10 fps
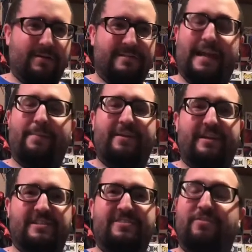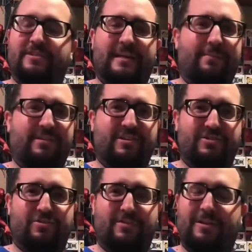damage
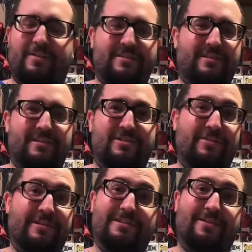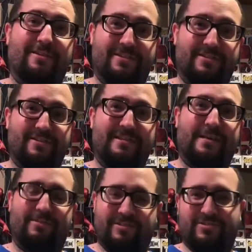control, and all of a sudden Tony Stark starts
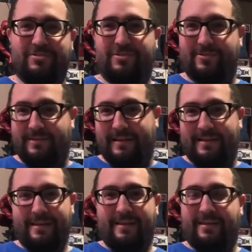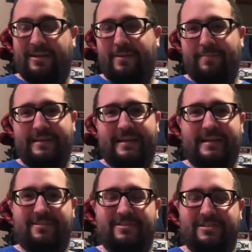damage control that the company
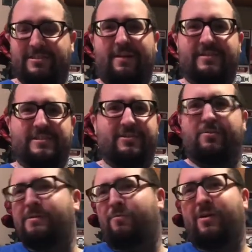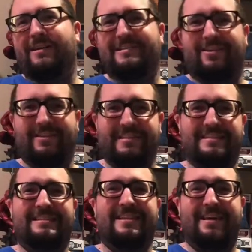handles, because obviously no one wants all
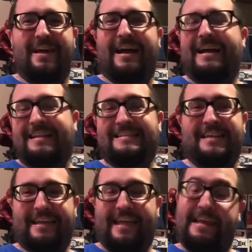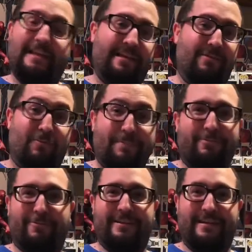these high-tech alien
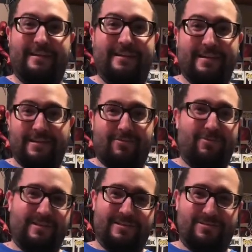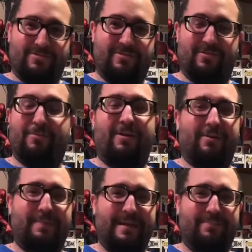weaponry going to the wrong
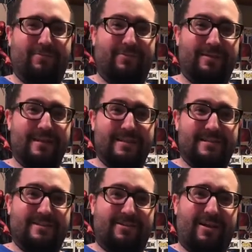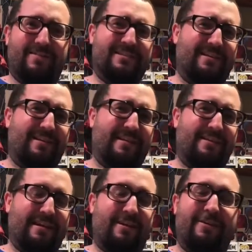people. So all of a sudden they're
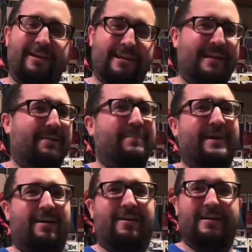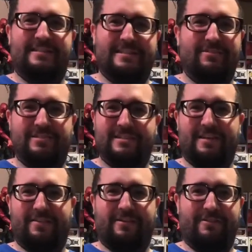like, alright, kick me out, I'm going to steal the
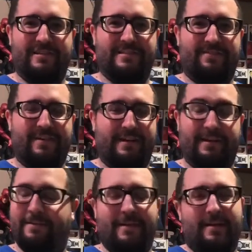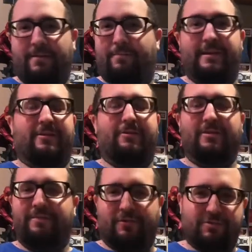stuff and create stuff out. And behold,
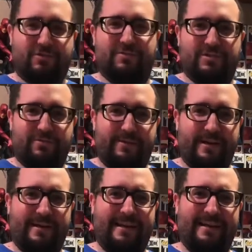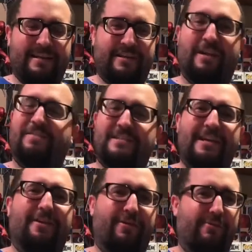the Vulture was created, and then you have
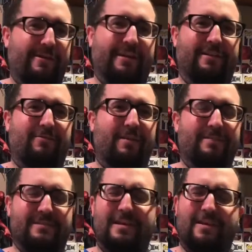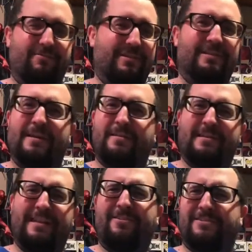Tinker creating the weapons, which
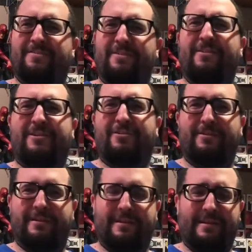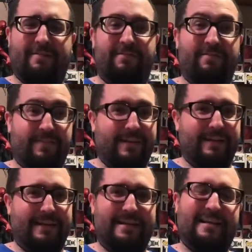Tinker's a very underrated
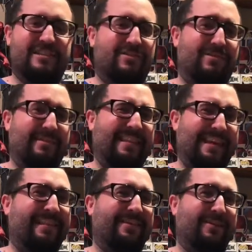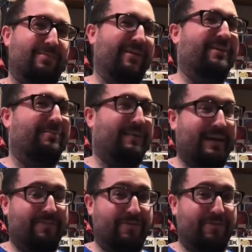villain, and I think they're going to bring him back